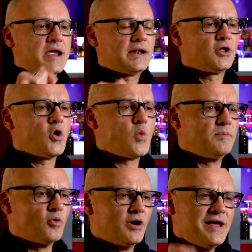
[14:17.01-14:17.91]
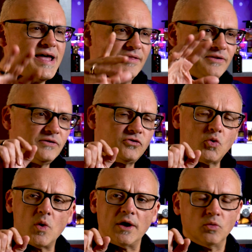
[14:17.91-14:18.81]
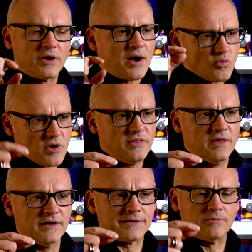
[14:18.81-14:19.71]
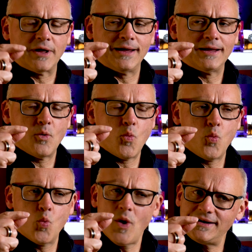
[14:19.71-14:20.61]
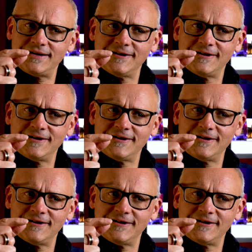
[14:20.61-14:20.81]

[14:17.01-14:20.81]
And I'll go one more. And this is the one, when I read this, I'm like, what?